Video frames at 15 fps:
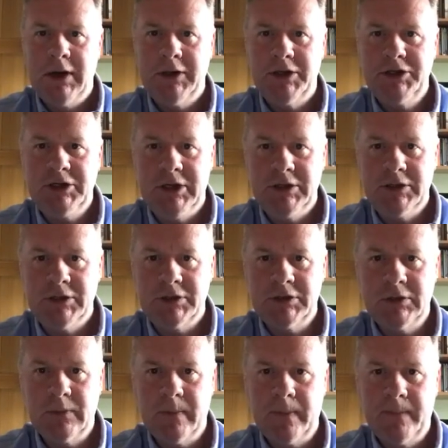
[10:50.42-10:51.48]
and that
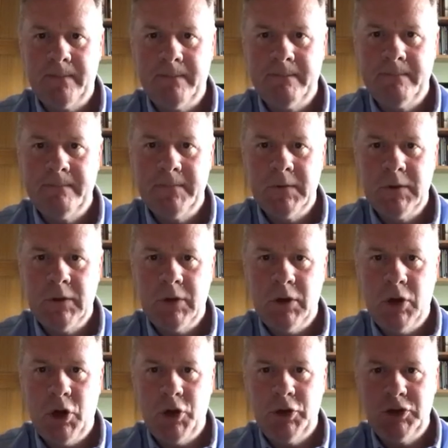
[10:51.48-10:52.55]
Jesus
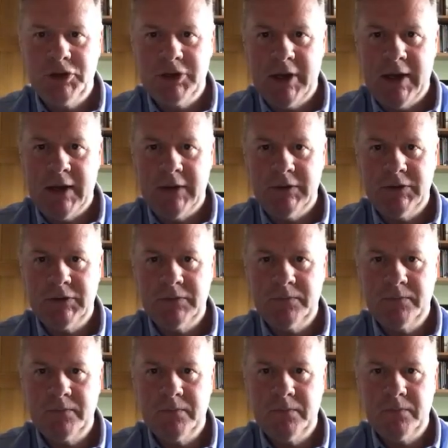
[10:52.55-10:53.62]
understands.
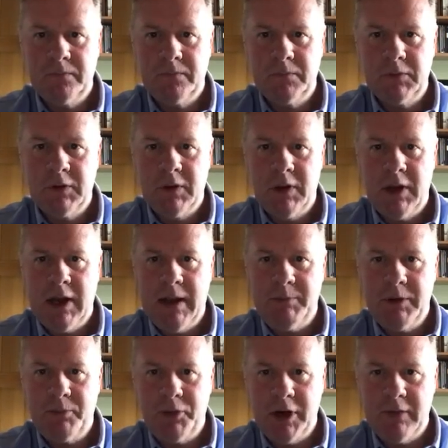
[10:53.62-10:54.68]
Let
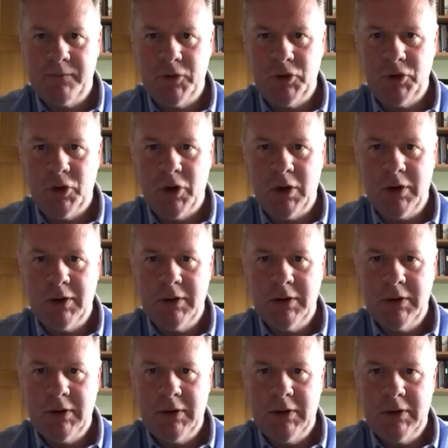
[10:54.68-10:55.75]
me pray for you all
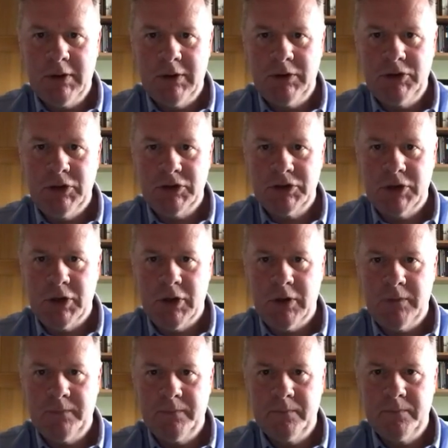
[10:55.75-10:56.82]
just now.
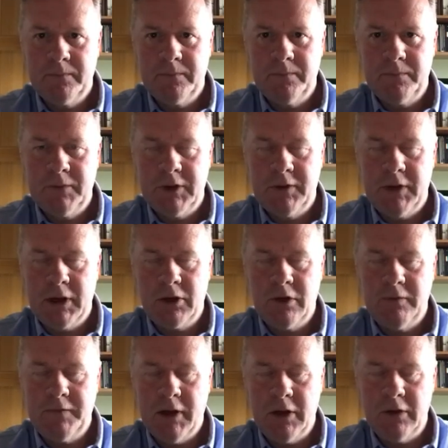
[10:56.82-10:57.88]
Thank
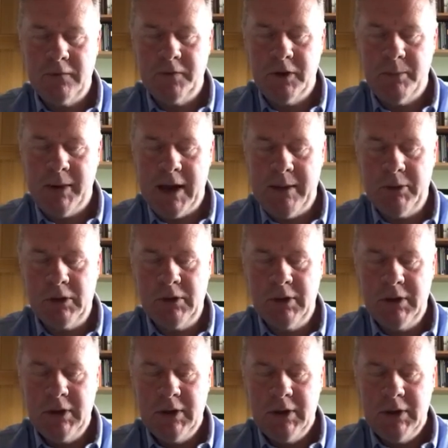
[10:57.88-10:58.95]
you, Father, for the Bible.
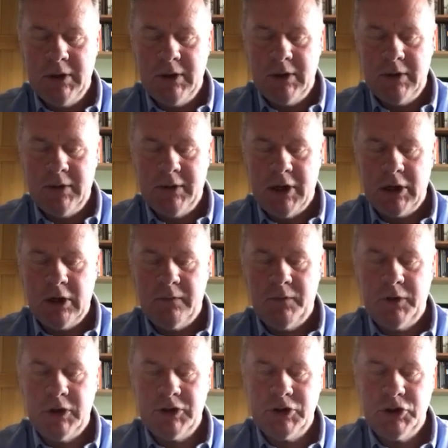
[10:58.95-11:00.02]
Thank you
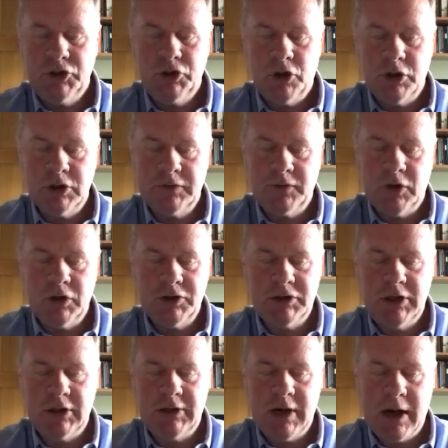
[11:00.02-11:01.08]
for this, the shortest verse
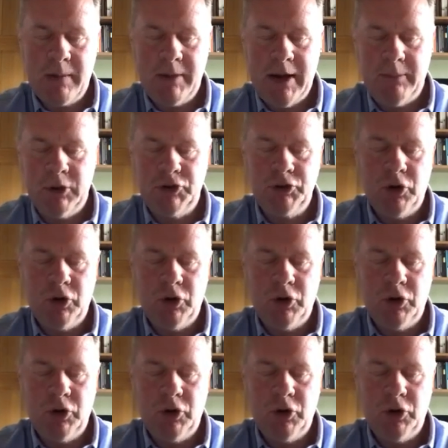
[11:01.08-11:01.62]
in the entire Bible,